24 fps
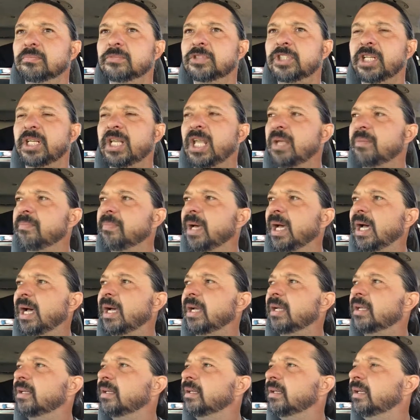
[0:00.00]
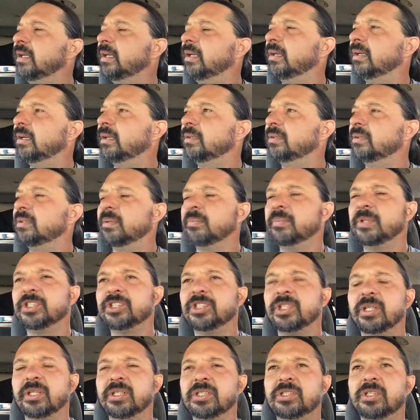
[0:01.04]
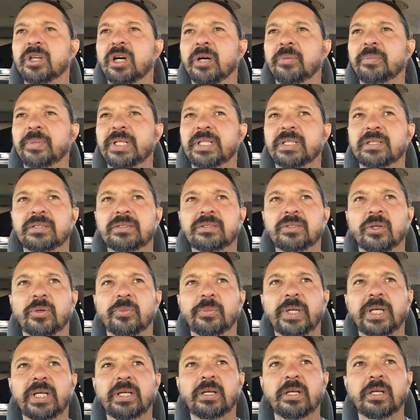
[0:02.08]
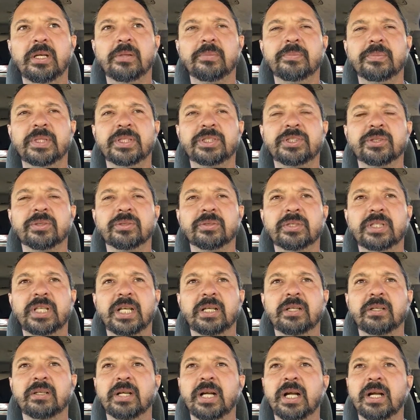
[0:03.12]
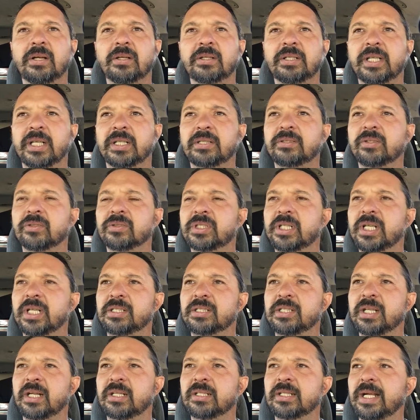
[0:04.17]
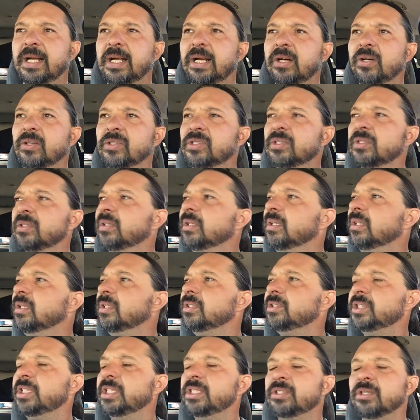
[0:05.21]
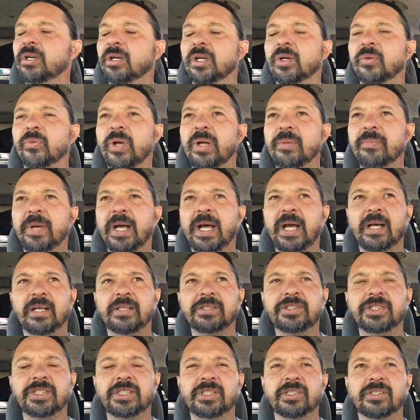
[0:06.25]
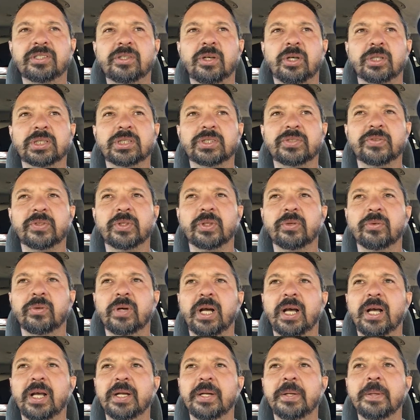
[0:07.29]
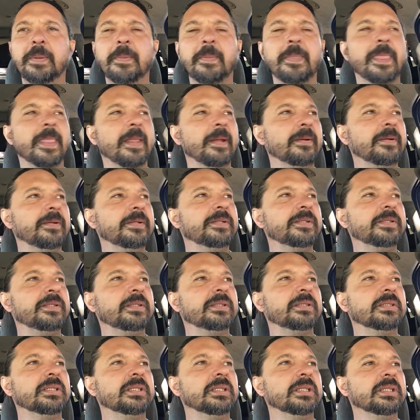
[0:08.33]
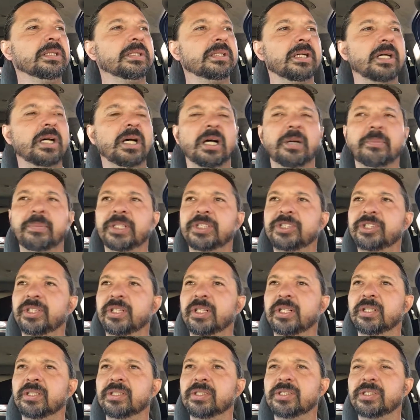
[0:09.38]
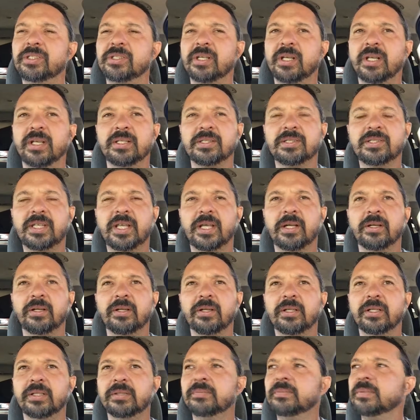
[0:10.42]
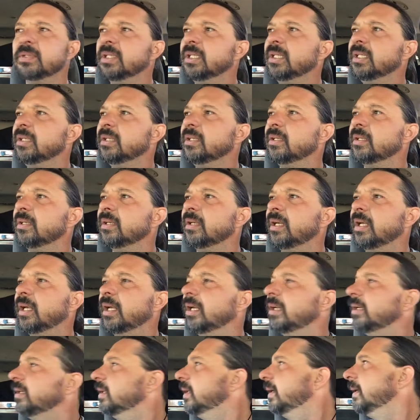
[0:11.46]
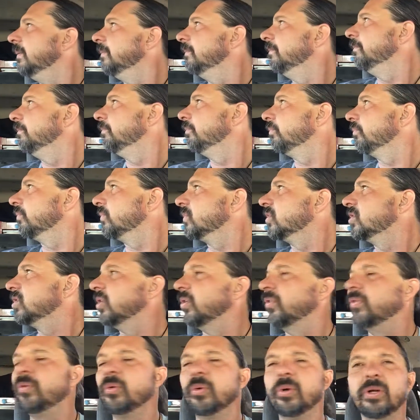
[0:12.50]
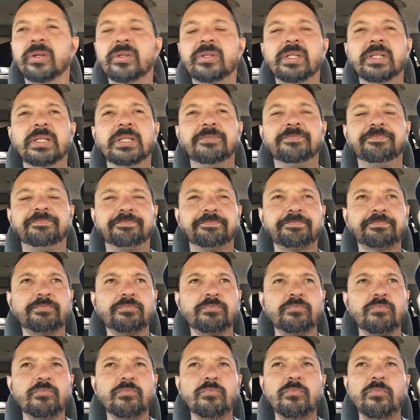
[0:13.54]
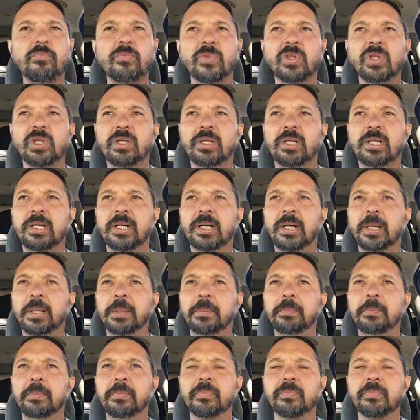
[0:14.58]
she came back, and the missionaries called me and told me, "Mitchell, get her out, get those kids out of the house. She's on her way back. She just called us for a ride." Missionaries Skinner and so forth. I